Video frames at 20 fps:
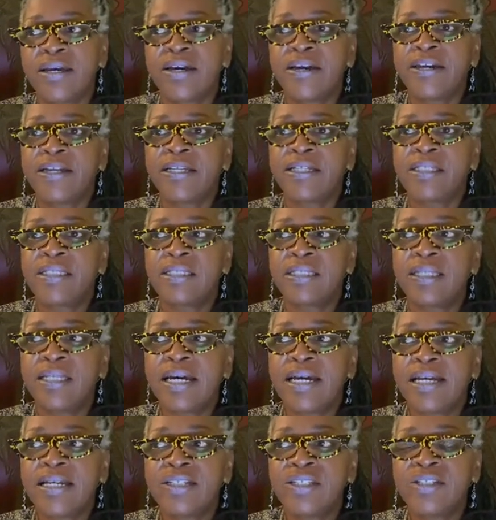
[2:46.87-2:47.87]
It's
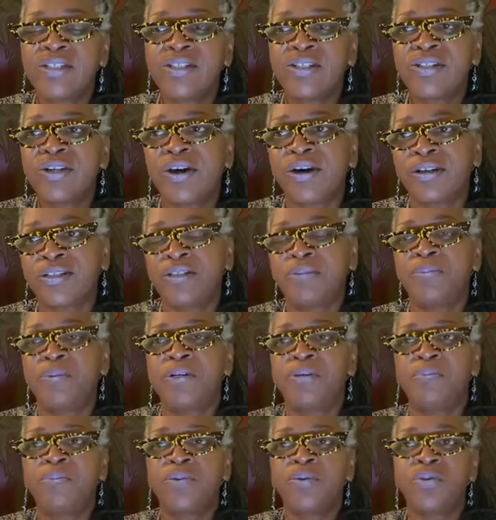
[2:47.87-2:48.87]
nice to talk to
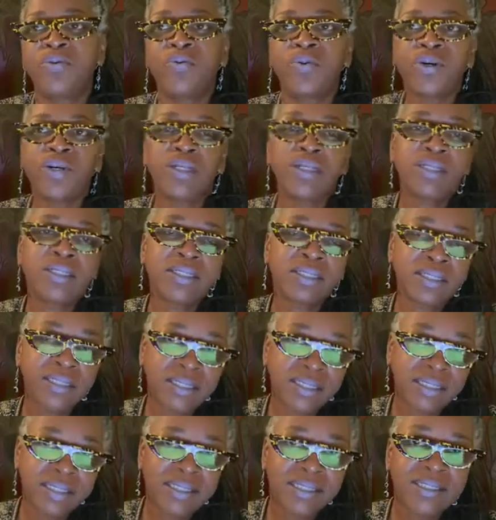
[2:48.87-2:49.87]
people who work in
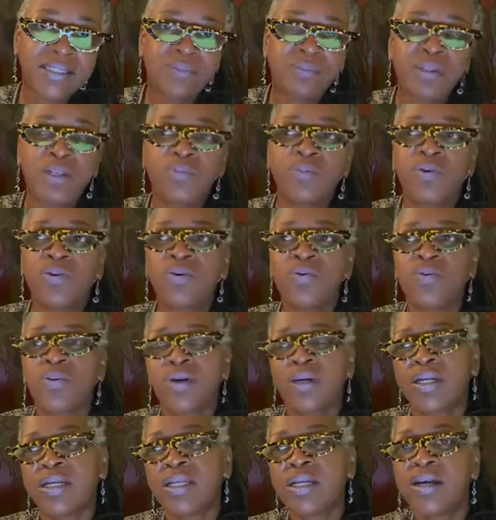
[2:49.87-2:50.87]
logistics, people who
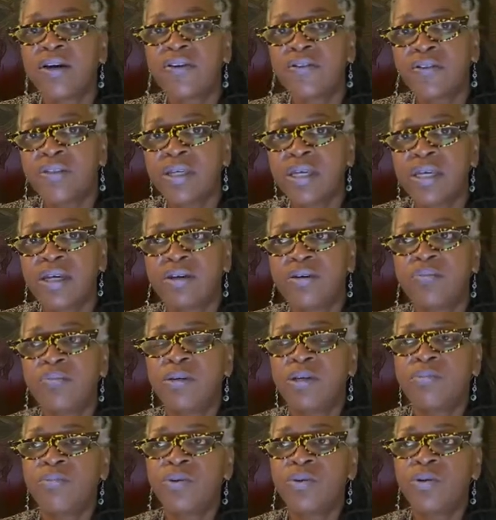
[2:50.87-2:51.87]
work in healthcare,
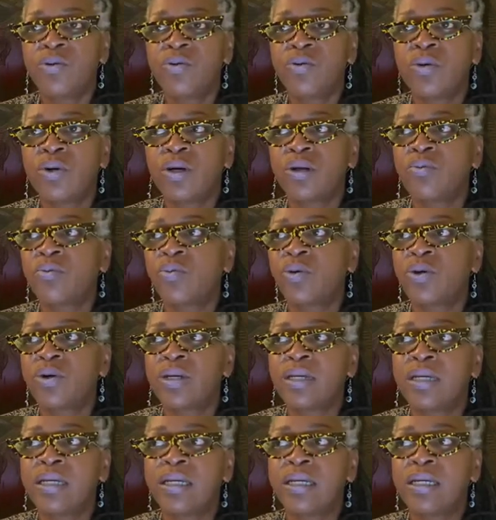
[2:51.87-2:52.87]
people who are
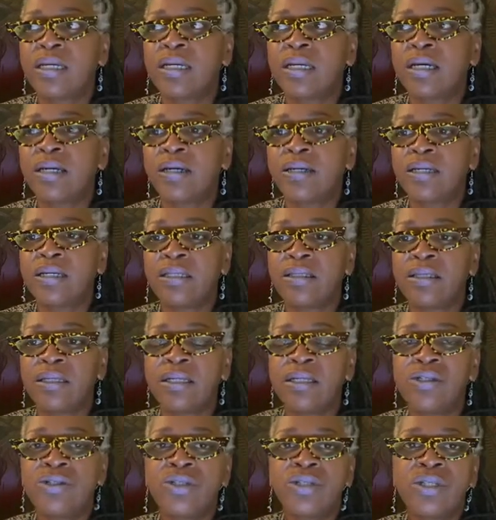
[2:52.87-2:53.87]
working in the
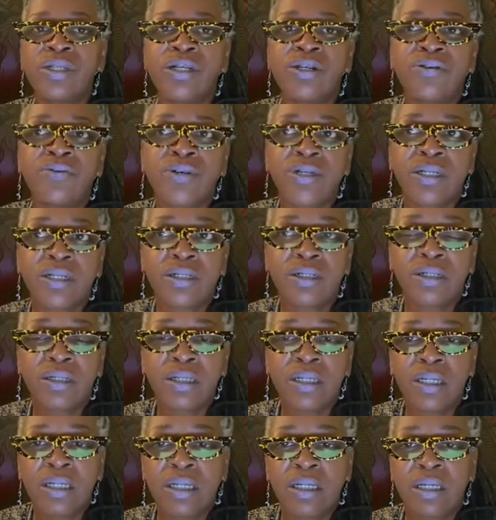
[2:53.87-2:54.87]
engineering
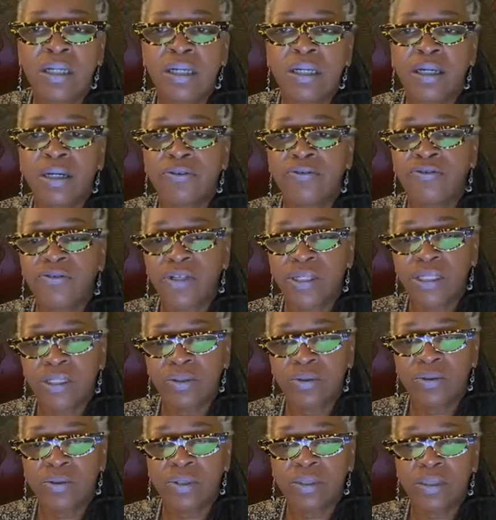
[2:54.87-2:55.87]

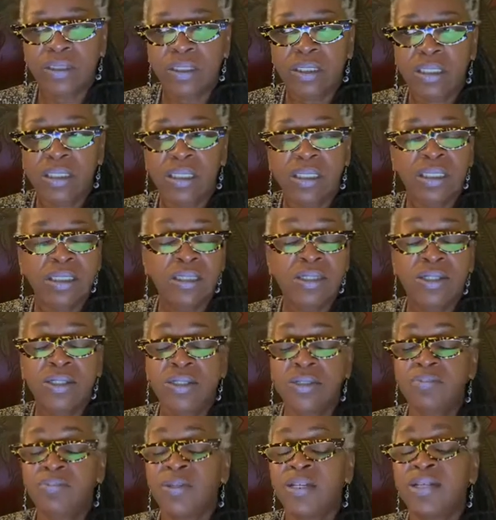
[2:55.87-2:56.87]
field. It's
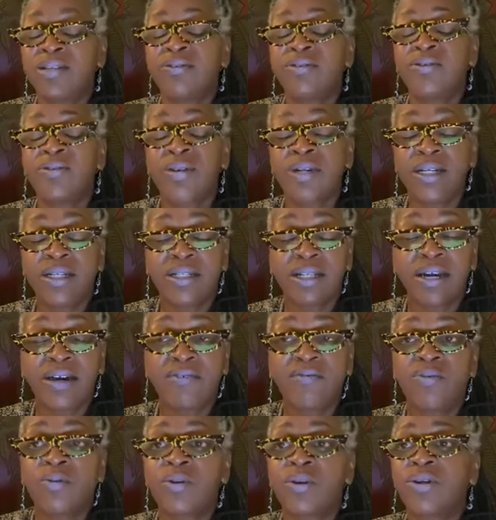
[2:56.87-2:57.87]
just been great.
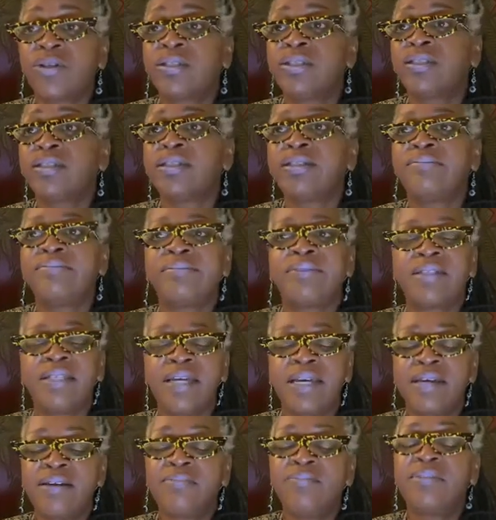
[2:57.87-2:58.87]
I've worked,
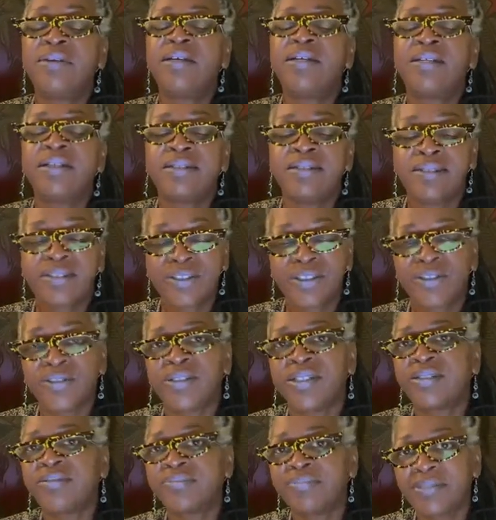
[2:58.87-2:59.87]
name an
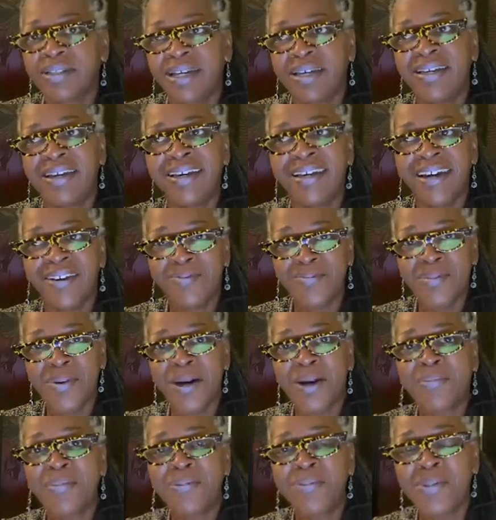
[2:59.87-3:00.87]
industry. I've
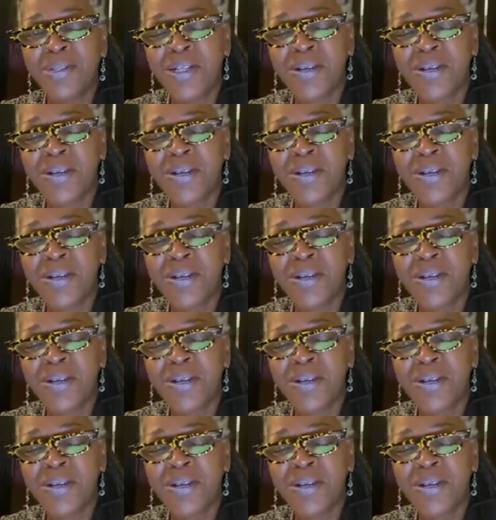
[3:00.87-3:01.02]
probably